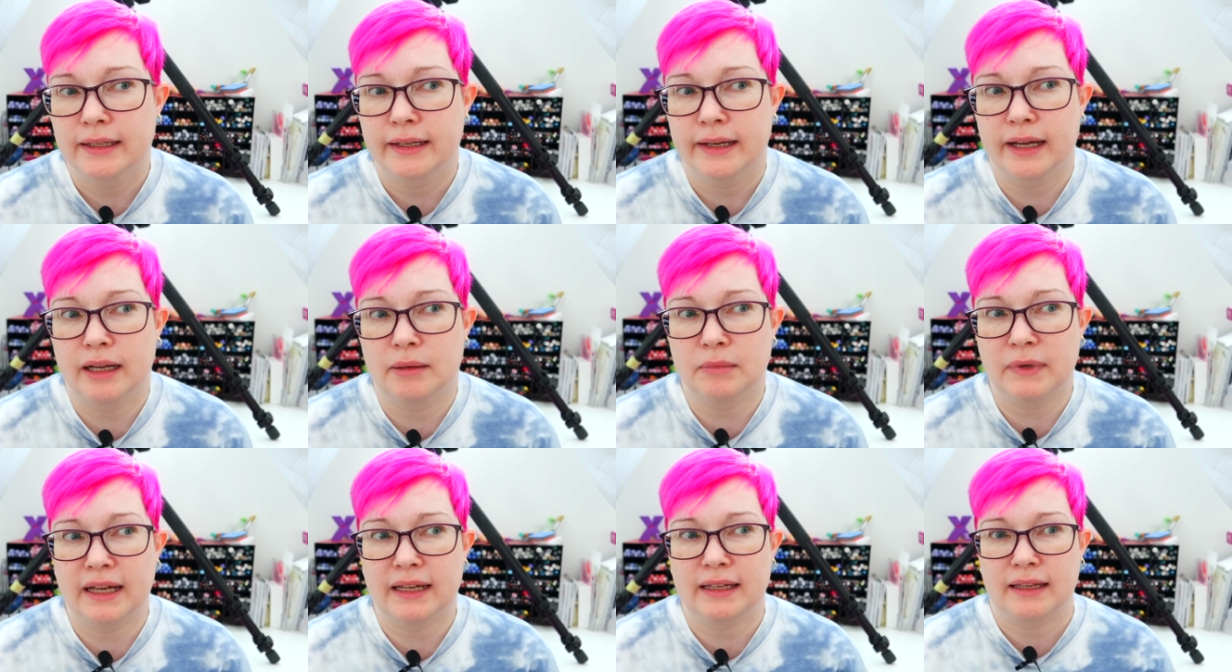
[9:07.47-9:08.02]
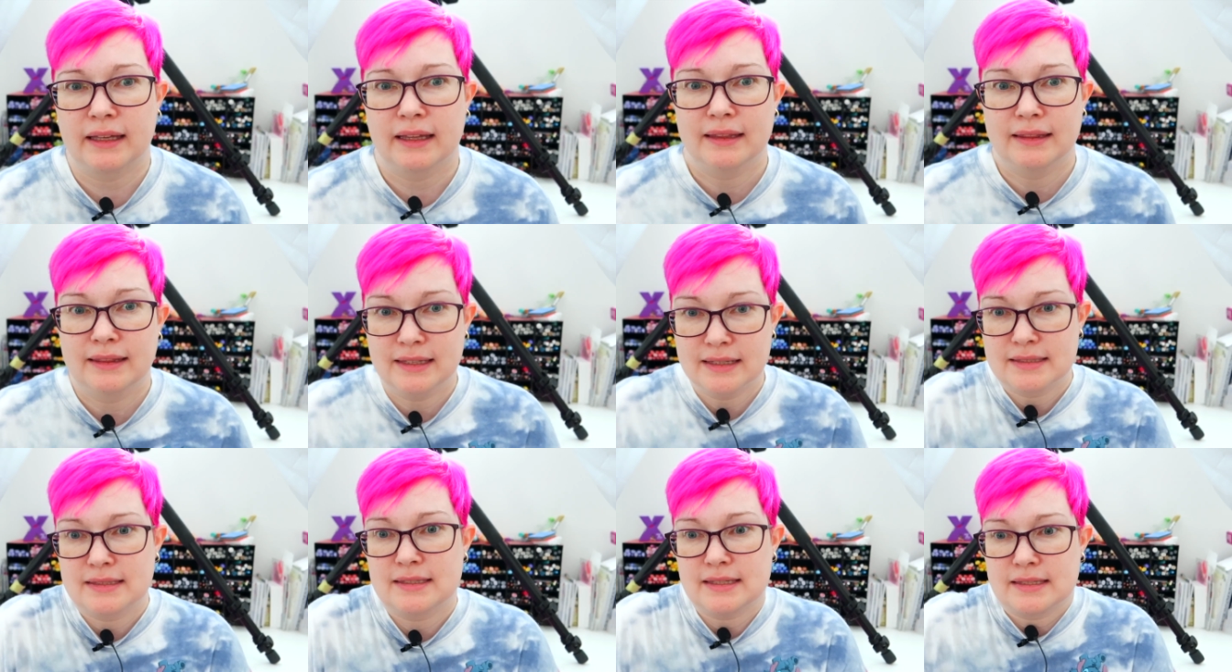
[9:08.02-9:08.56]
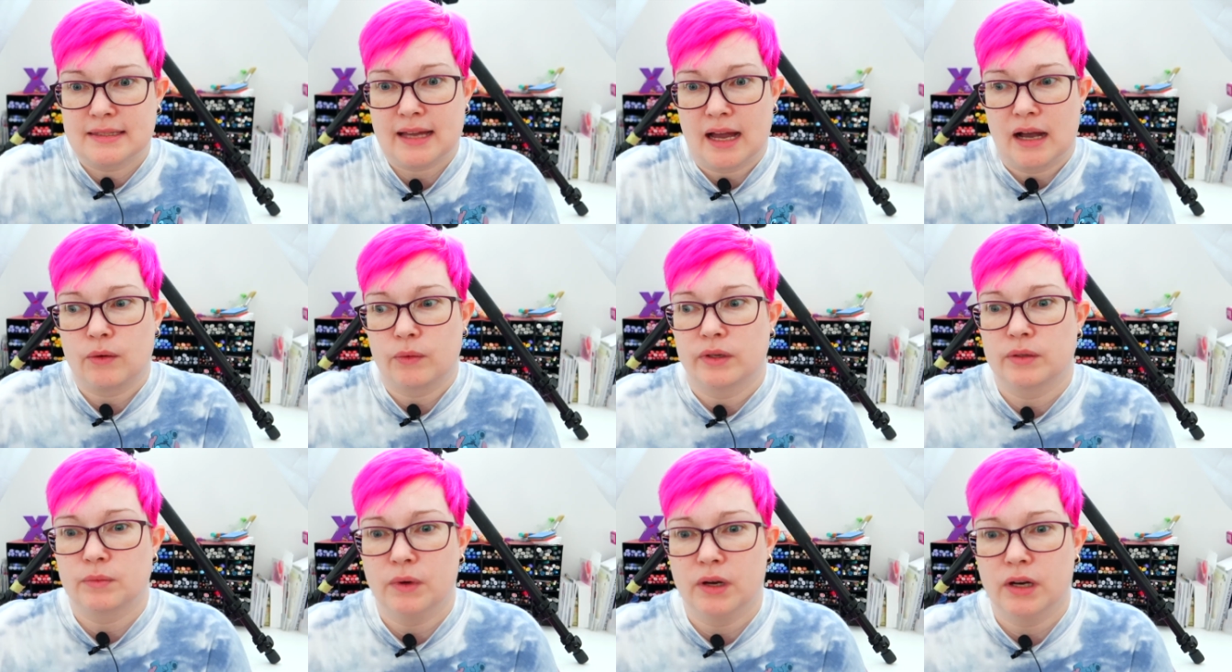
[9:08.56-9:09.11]
I'm like, this is
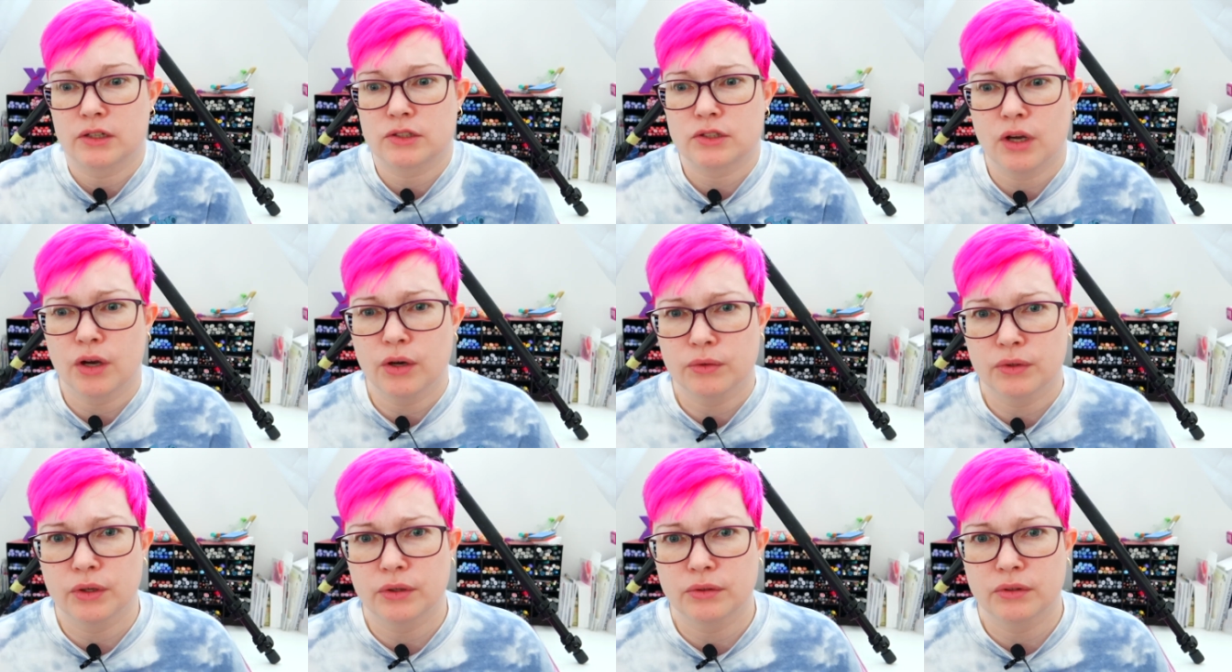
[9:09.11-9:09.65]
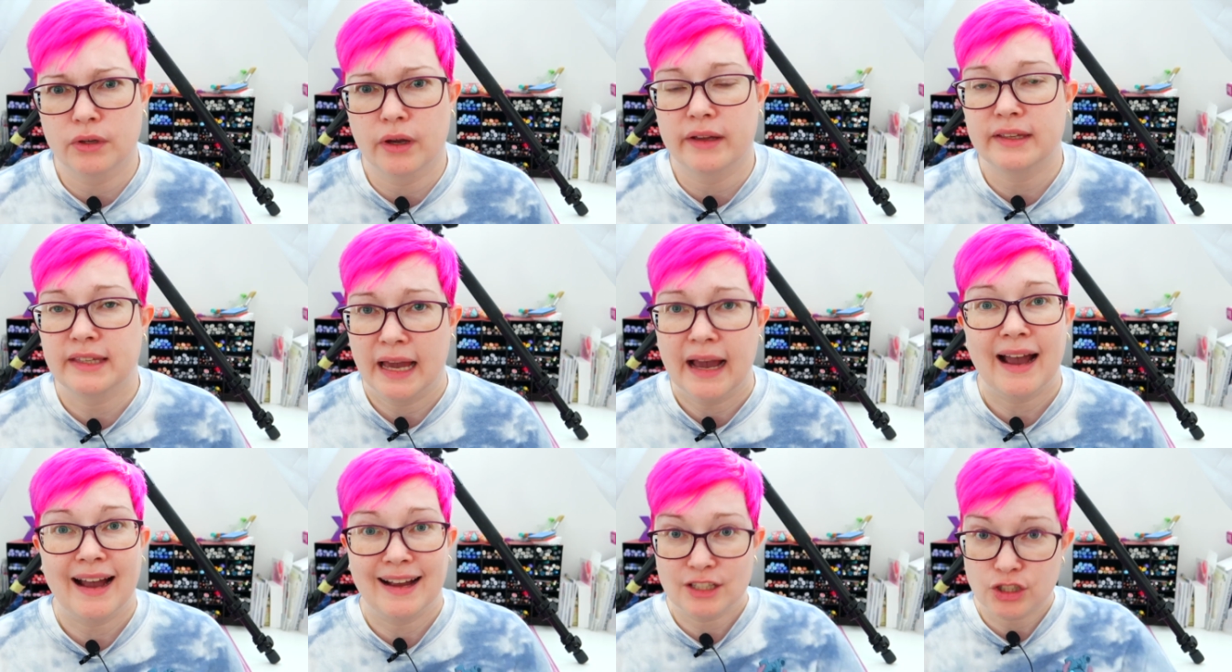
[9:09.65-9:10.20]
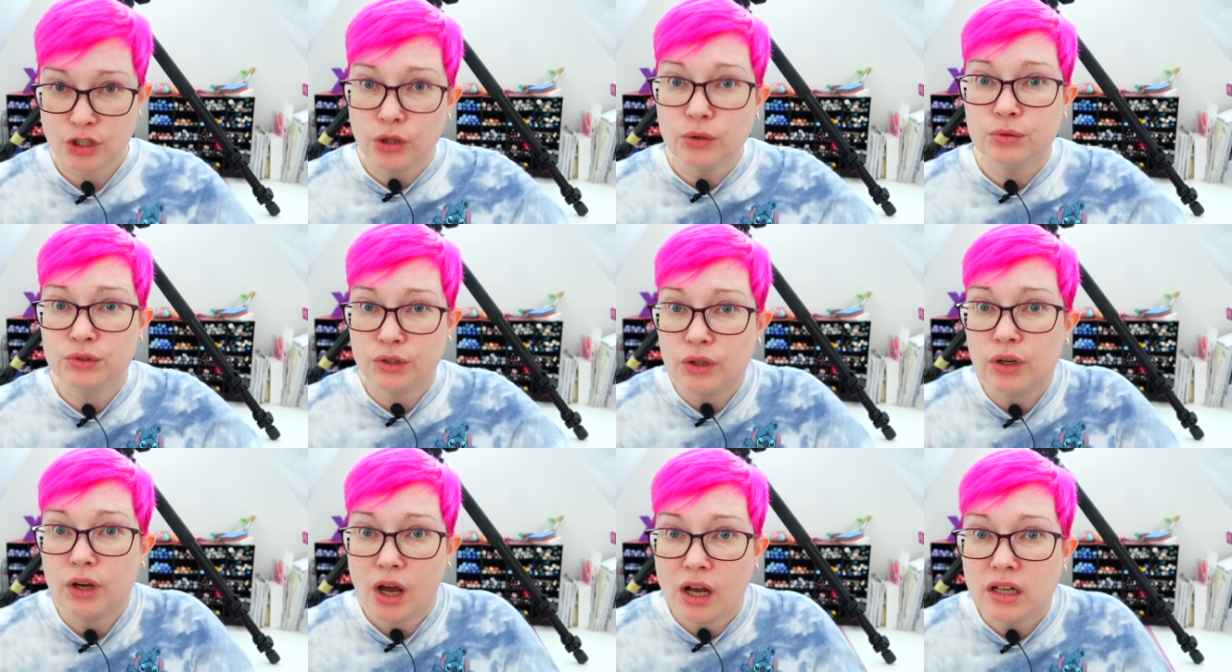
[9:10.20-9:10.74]
how it works. Oh, you, yeah, yeah, I
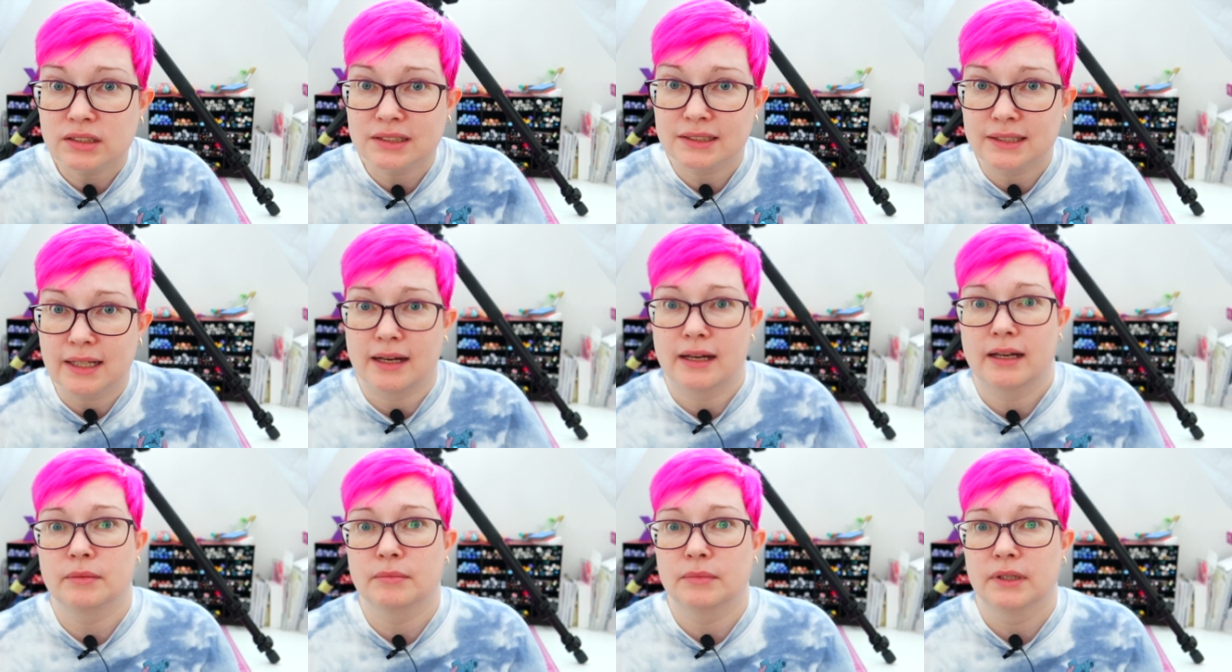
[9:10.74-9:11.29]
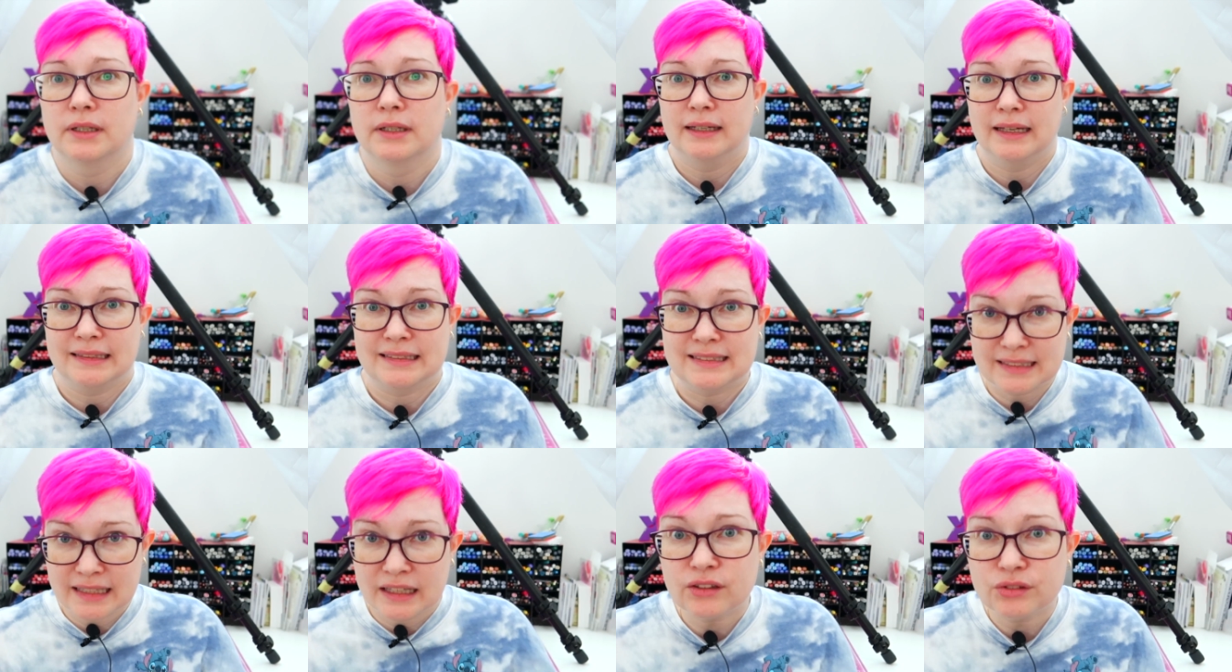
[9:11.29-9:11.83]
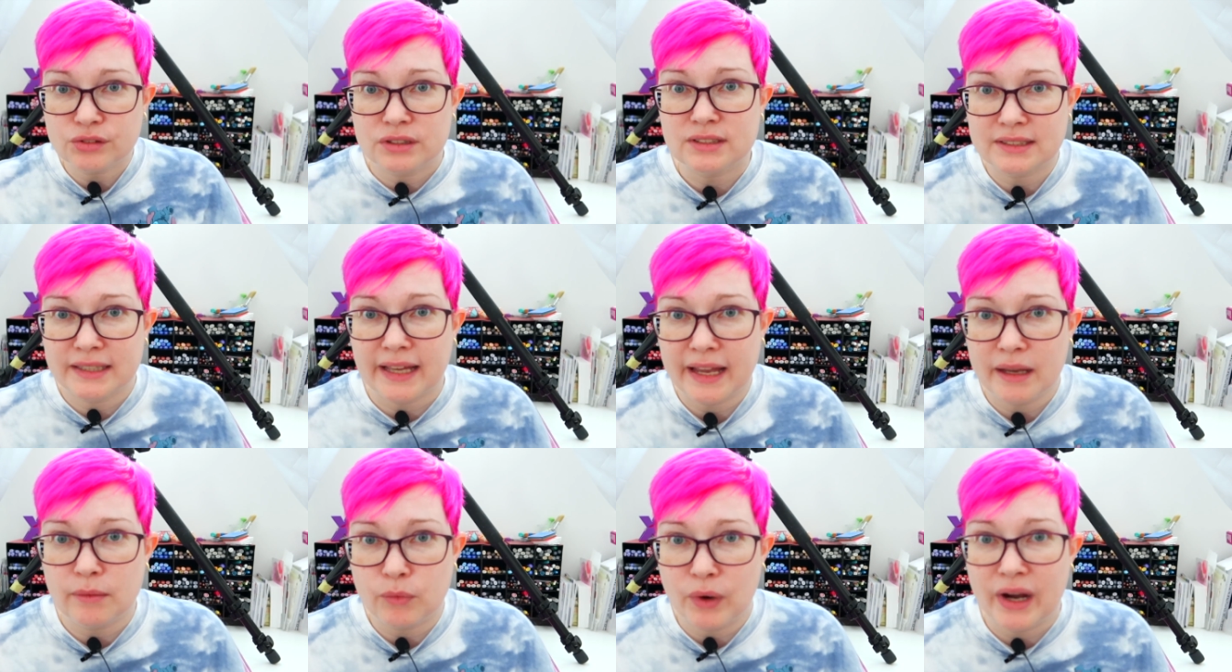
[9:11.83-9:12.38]
told you last time. It's still the
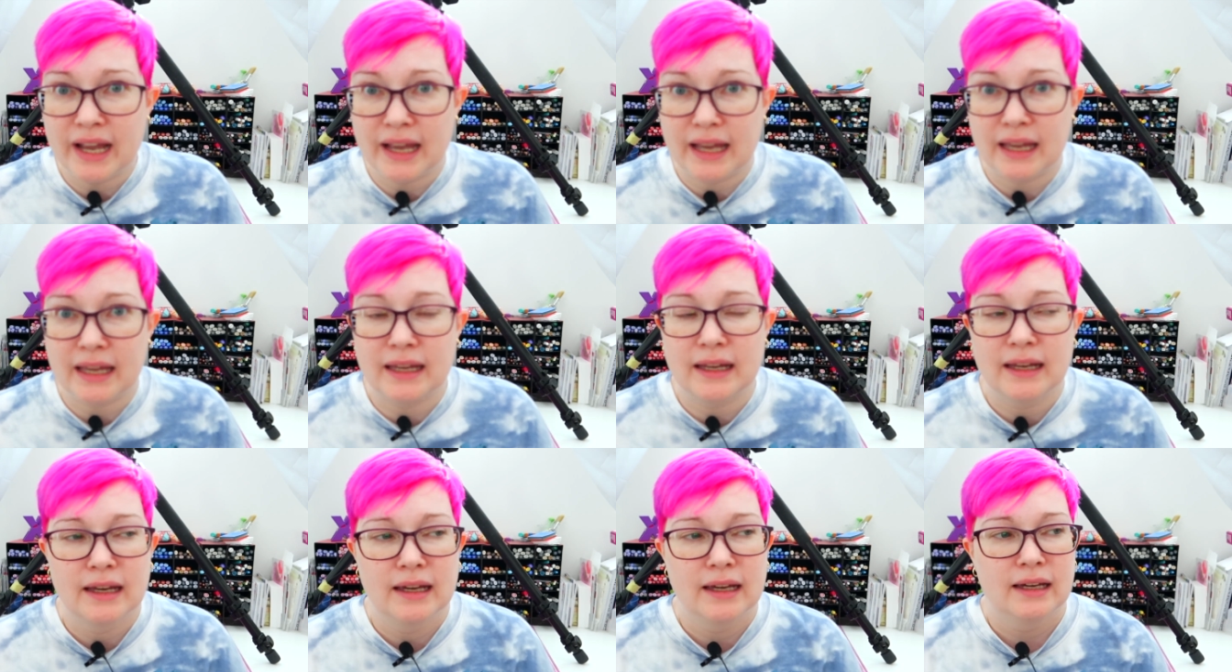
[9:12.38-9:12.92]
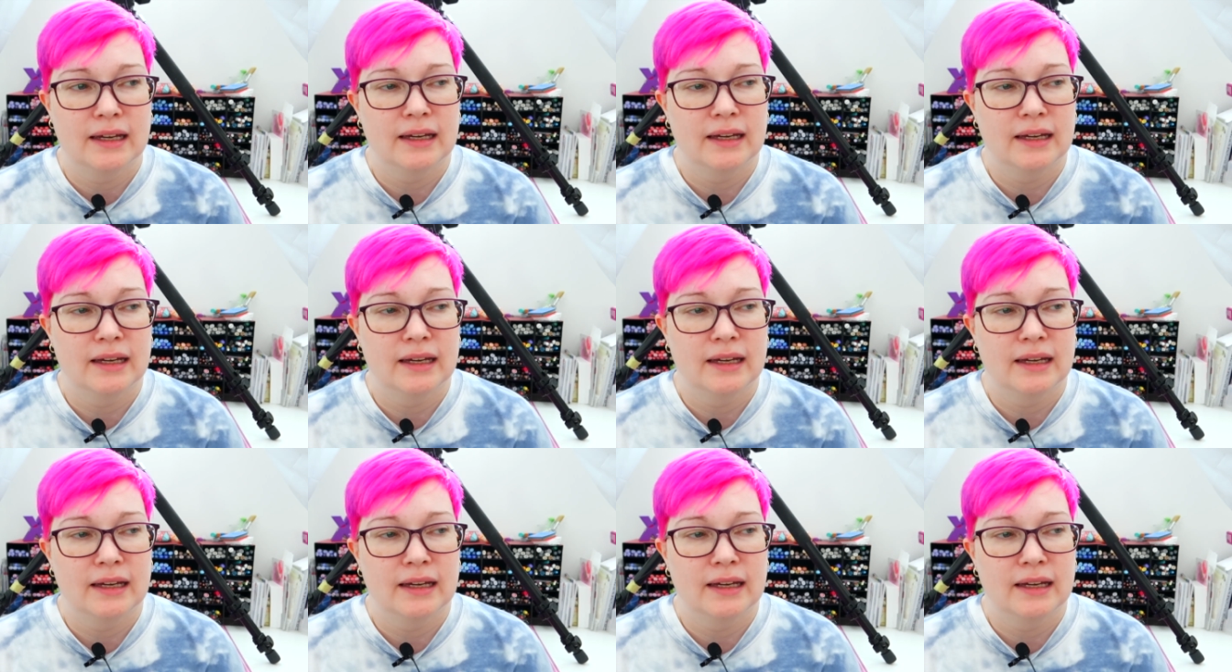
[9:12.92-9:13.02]
same way.